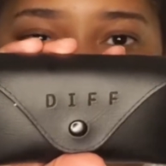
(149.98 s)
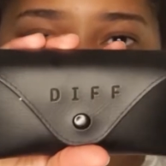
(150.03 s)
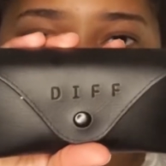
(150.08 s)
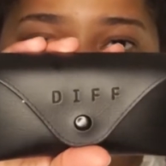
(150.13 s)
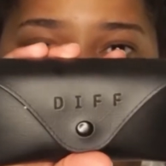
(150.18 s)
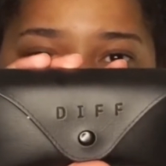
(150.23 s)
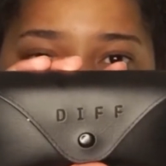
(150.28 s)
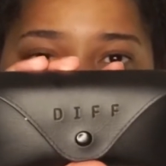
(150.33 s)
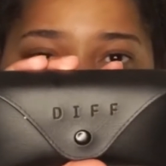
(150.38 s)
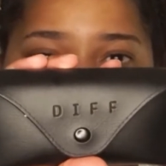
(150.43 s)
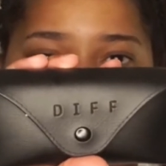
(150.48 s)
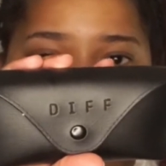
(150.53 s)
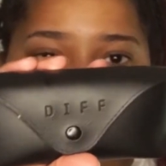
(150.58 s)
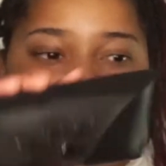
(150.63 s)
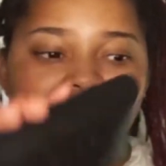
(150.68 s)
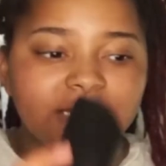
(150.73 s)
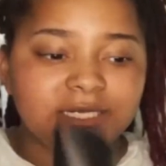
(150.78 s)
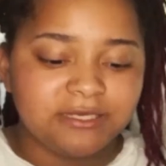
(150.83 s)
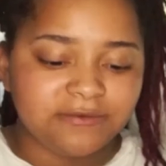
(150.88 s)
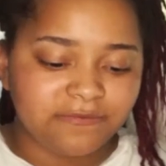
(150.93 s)
and everything.
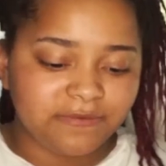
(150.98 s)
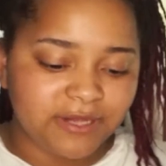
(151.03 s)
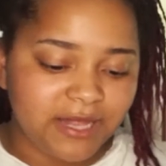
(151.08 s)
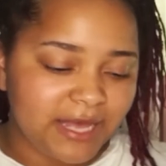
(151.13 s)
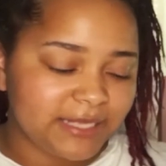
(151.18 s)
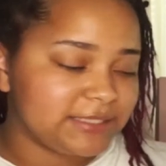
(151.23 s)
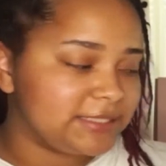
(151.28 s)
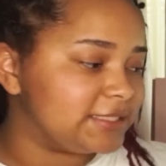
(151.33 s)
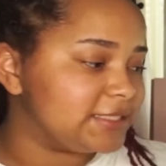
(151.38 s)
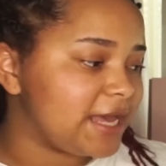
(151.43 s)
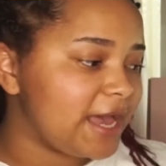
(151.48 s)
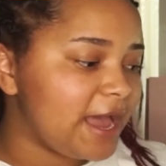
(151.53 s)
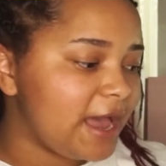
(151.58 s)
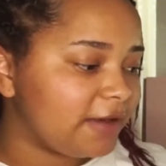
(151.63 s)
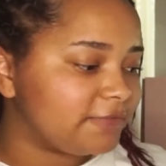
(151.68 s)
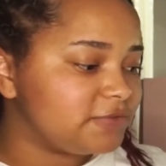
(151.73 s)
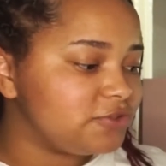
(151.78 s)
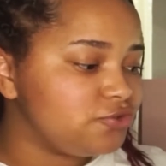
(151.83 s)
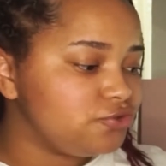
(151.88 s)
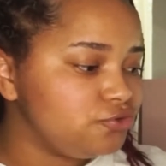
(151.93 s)
My diff glasses, I
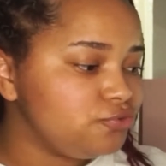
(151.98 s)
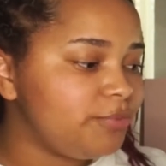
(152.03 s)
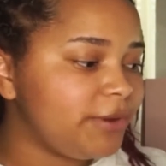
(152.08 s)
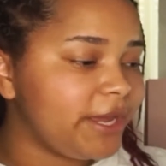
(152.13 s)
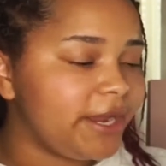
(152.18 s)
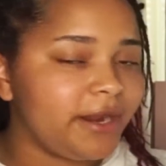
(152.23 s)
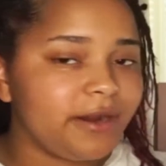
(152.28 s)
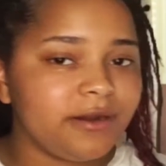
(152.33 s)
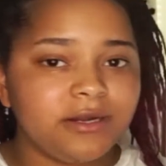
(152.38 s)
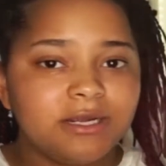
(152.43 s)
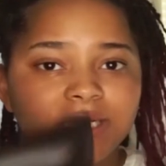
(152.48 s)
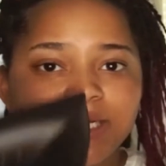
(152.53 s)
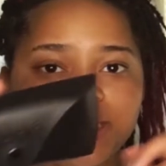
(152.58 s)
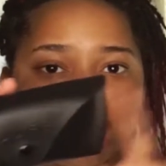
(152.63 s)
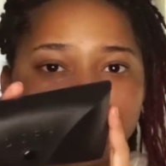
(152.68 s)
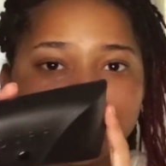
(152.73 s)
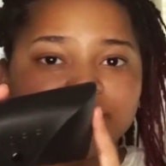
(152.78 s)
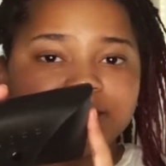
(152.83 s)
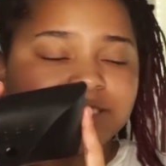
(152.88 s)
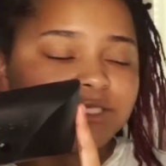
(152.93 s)
have two pair.
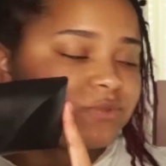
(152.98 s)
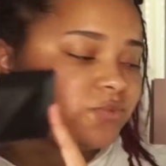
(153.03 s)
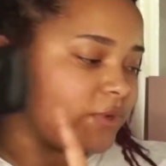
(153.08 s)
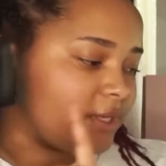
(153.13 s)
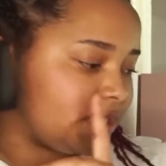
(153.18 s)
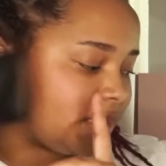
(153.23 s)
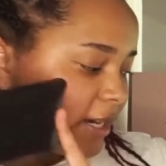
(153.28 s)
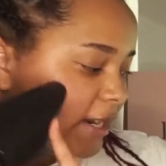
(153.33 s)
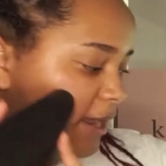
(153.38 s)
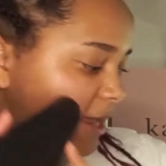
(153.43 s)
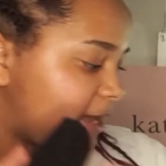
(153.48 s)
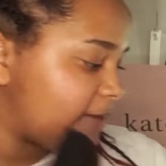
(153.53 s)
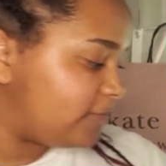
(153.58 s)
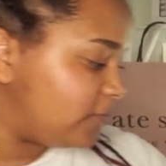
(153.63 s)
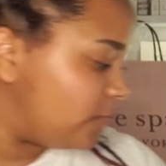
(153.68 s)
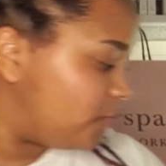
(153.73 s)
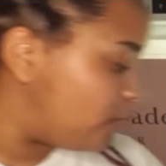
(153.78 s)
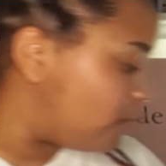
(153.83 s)
This is one that I haven't